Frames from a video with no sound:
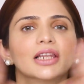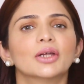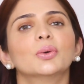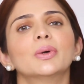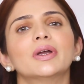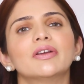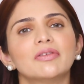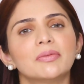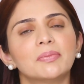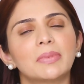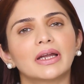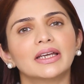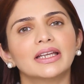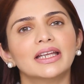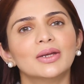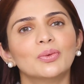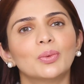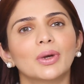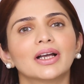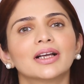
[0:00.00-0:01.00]

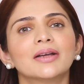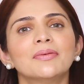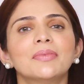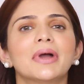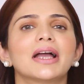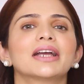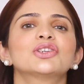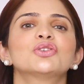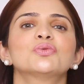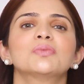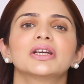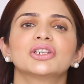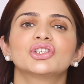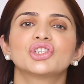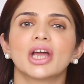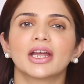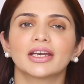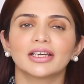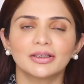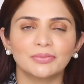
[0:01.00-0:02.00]
everybody, welcome back to my
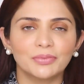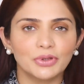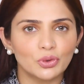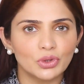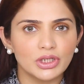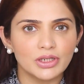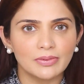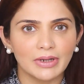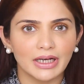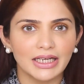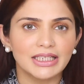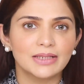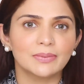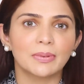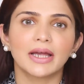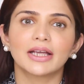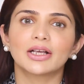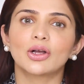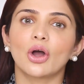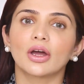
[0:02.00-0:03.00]
channel Beauty Bites
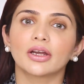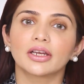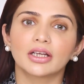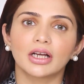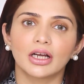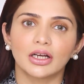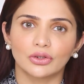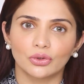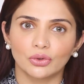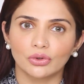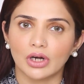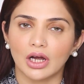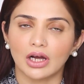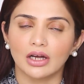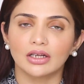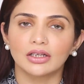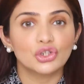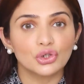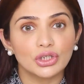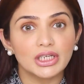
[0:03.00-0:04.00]
by Konica Arora.
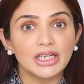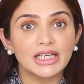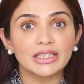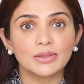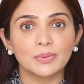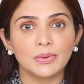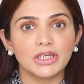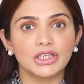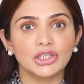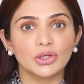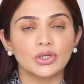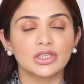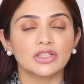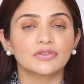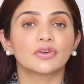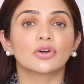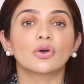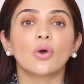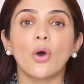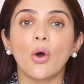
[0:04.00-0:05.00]
Today's video is
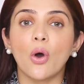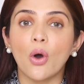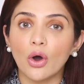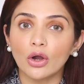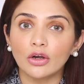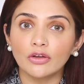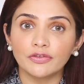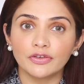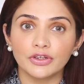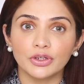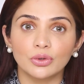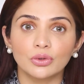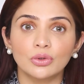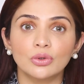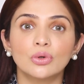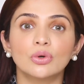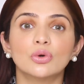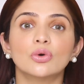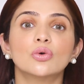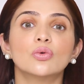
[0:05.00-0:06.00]
for all of you
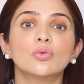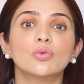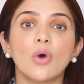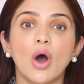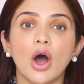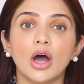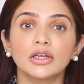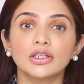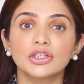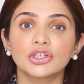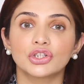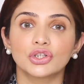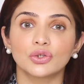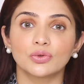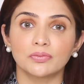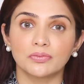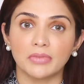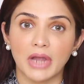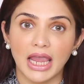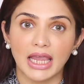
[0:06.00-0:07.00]
who want to
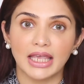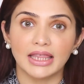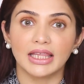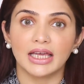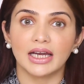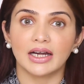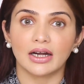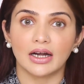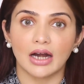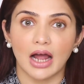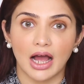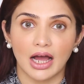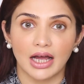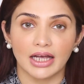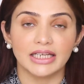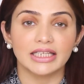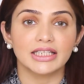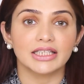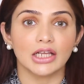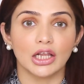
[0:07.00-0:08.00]
make their
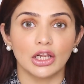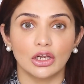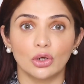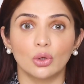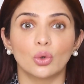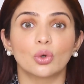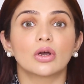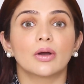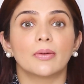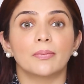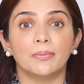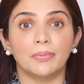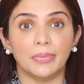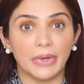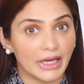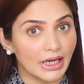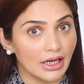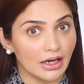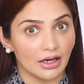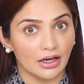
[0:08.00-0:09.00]
eyes look
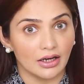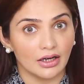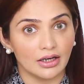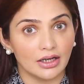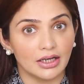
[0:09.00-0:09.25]
bigger.